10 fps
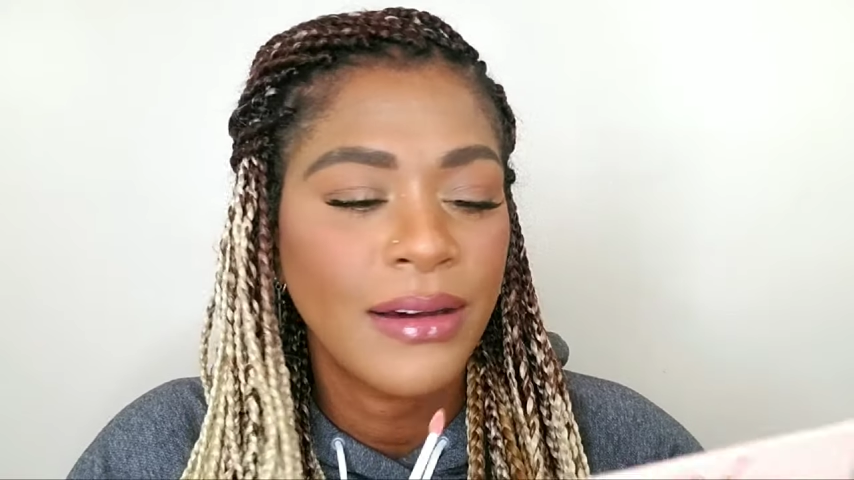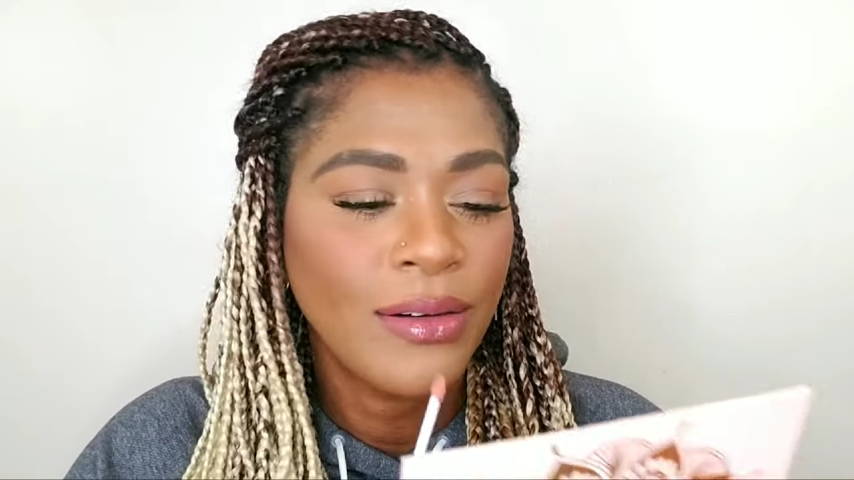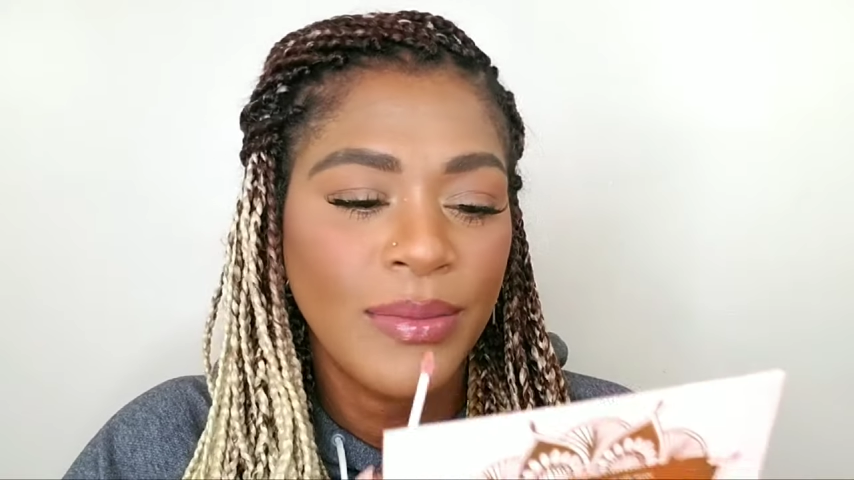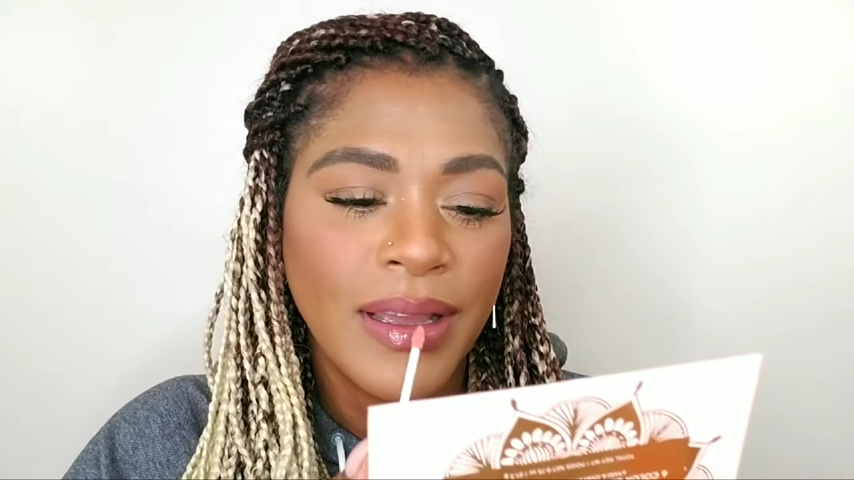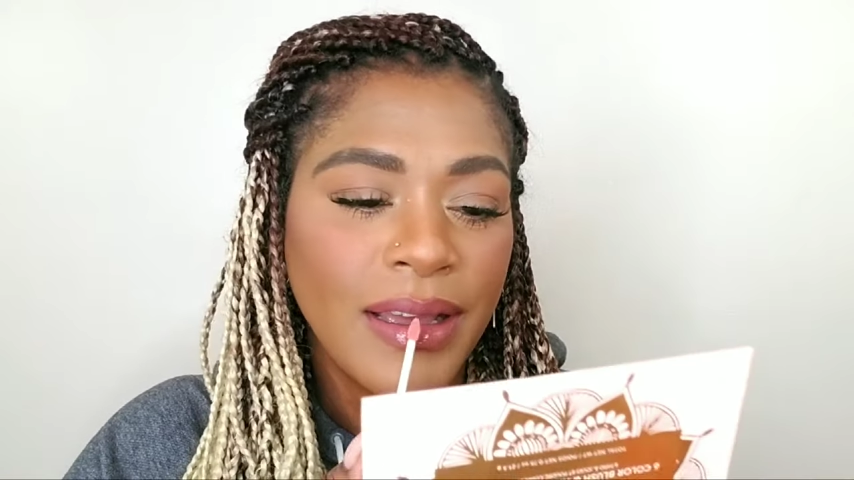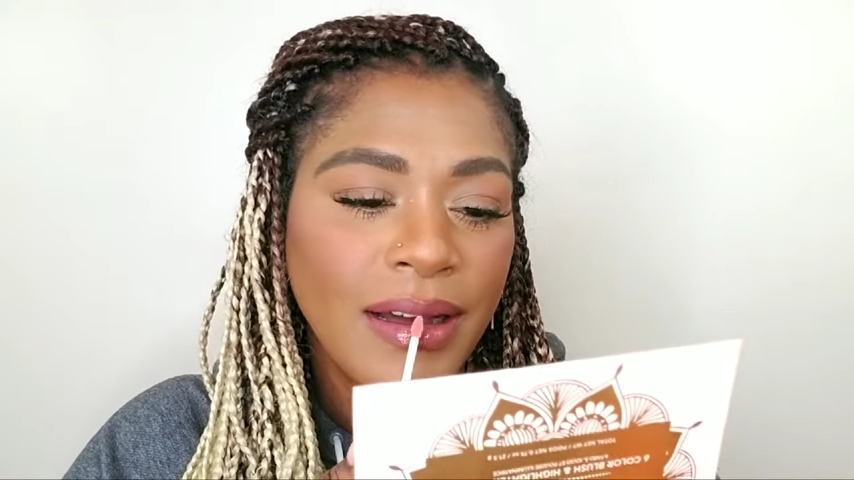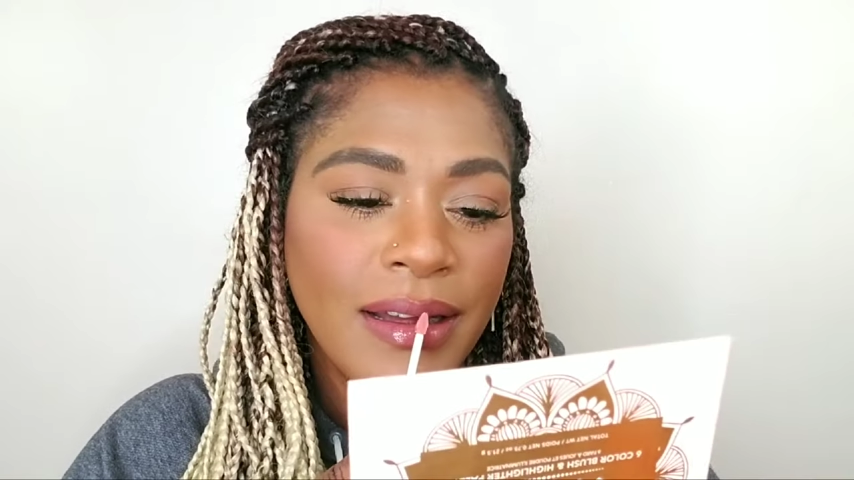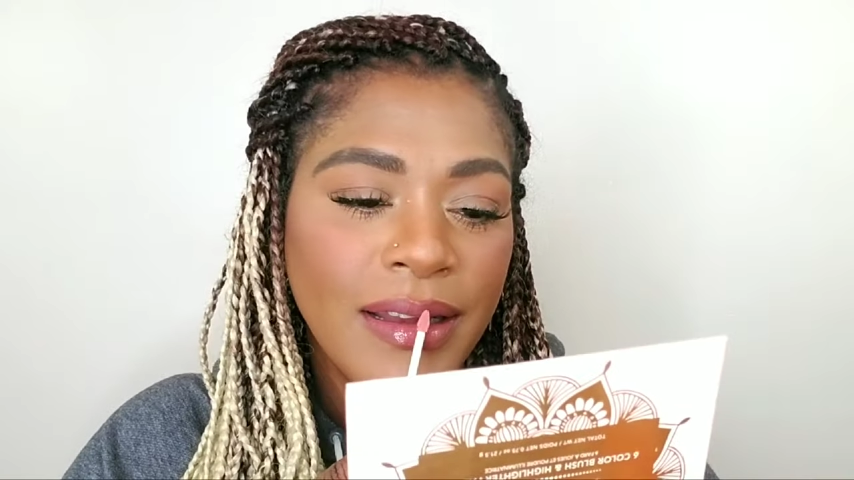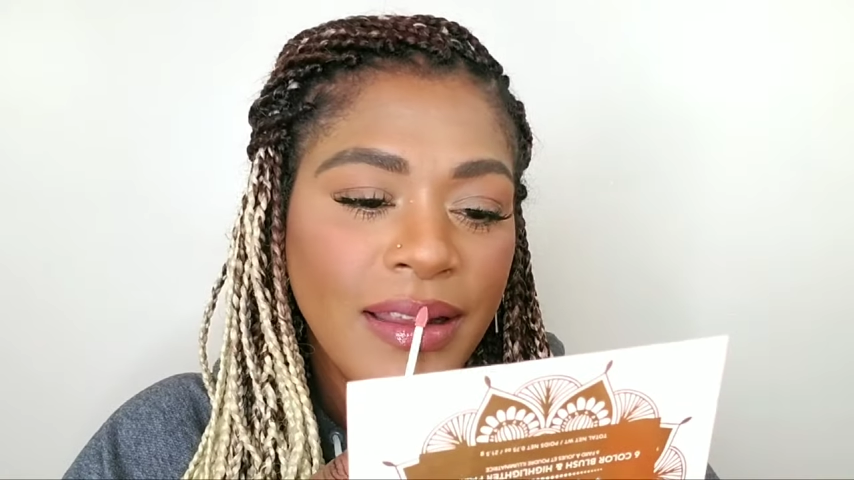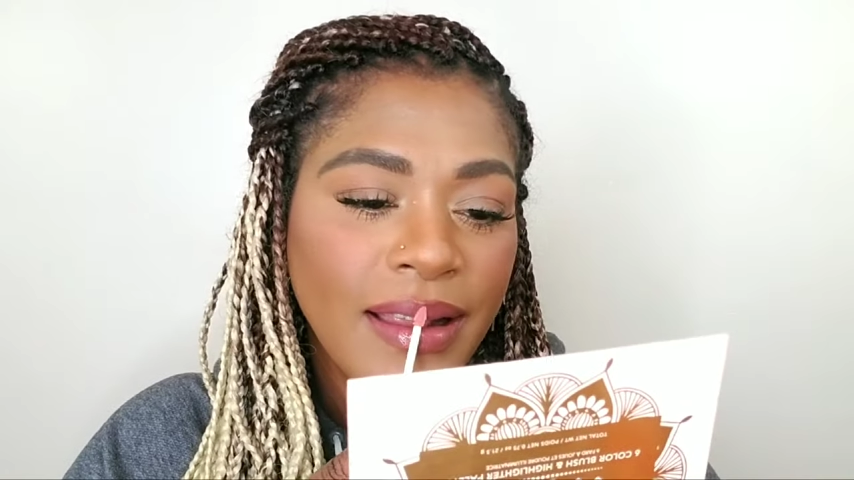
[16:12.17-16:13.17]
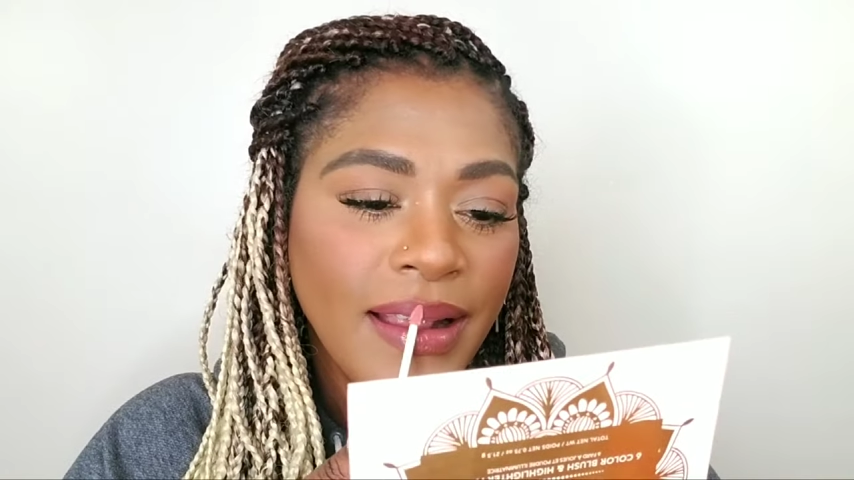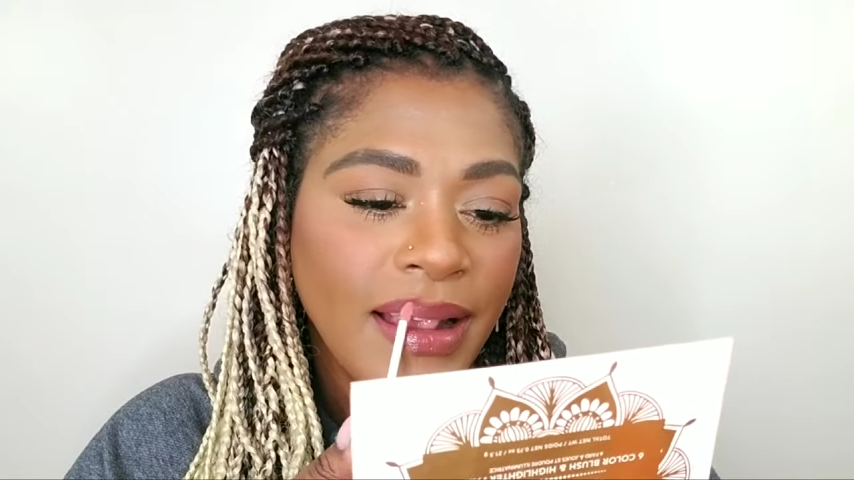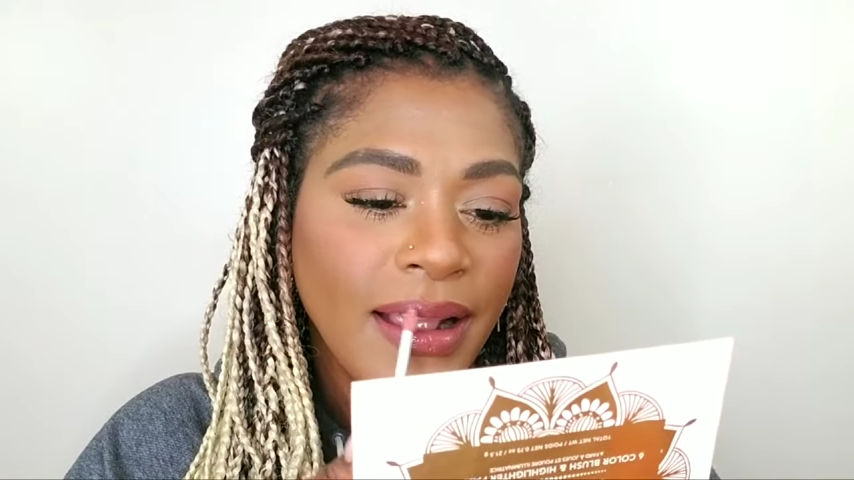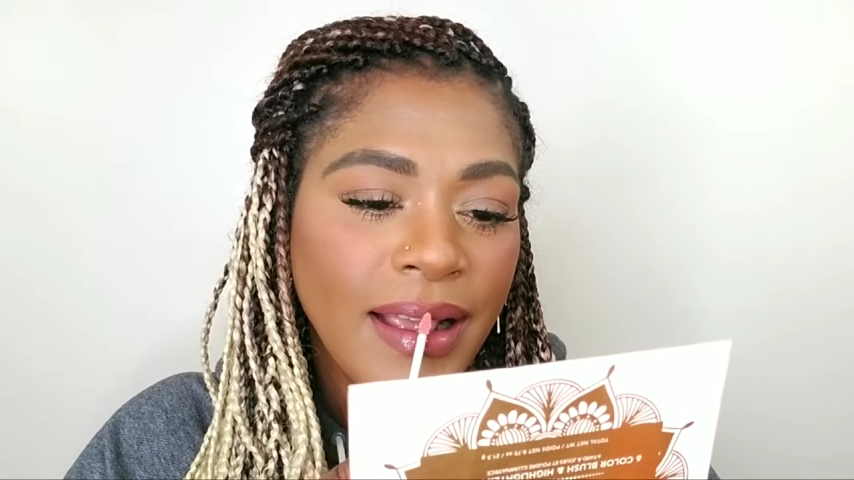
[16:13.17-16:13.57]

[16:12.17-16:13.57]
Oh my god, this is